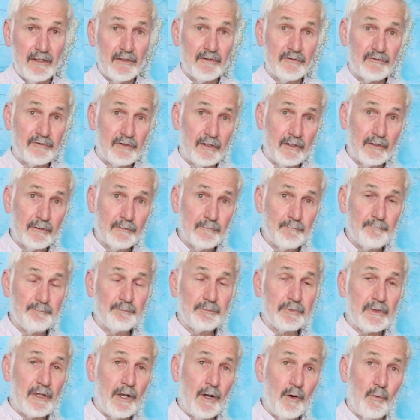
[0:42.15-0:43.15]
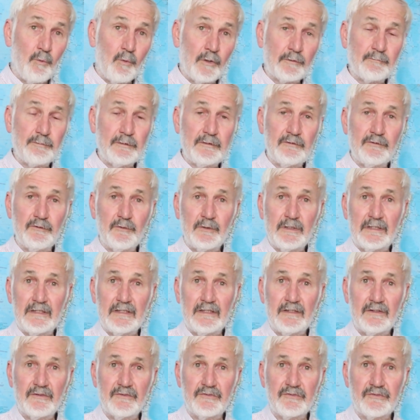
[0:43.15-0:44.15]
So what we're doing
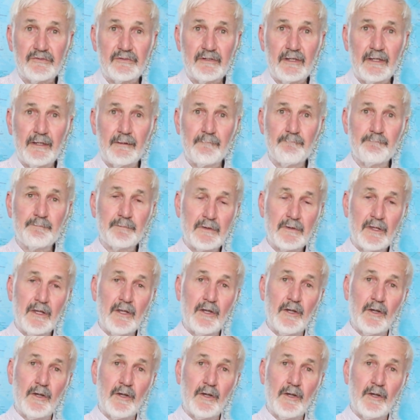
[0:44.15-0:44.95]
is um,